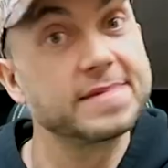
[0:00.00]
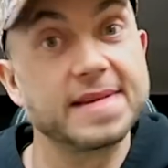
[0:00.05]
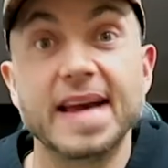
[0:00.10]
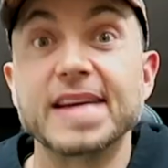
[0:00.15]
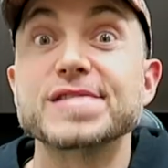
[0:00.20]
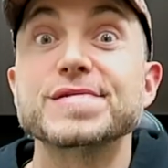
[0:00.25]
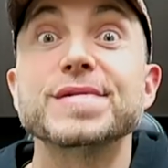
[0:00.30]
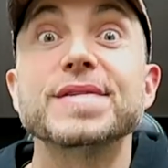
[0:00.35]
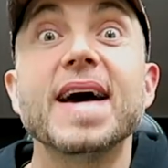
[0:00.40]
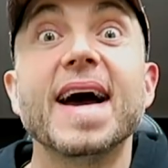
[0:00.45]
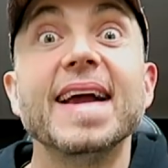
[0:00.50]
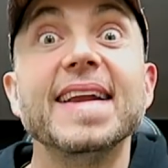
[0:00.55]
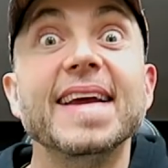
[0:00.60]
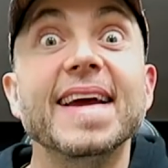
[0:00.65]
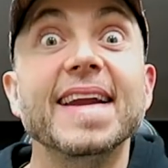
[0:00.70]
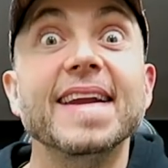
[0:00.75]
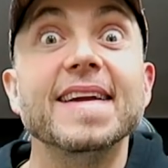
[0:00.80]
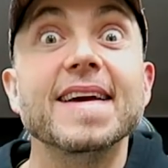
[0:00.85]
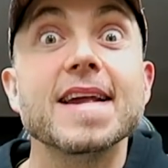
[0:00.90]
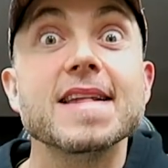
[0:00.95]
guess what I
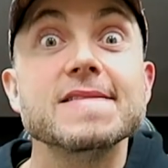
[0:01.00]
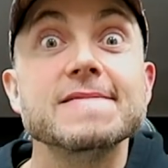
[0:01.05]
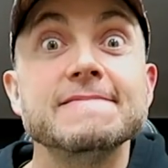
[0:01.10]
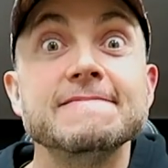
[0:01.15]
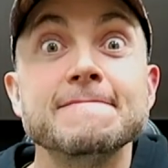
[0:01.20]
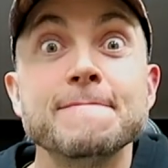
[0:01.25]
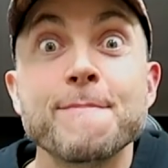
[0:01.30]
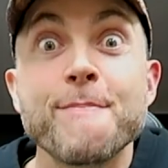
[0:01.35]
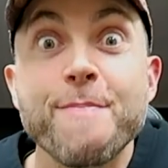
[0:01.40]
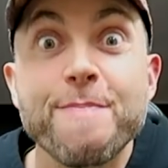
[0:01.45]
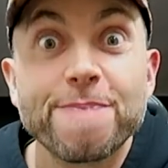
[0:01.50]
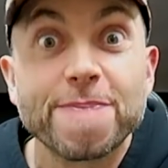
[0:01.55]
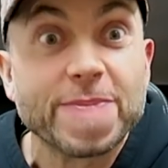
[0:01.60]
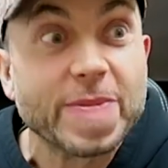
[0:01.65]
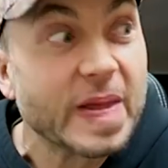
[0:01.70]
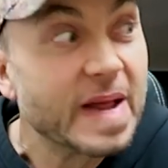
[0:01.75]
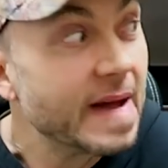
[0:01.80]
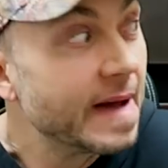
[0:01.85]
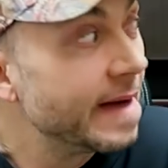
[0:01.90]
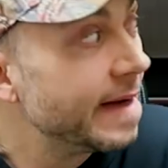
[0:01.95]
did?
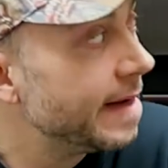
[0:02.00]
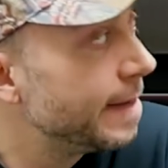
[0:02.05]
I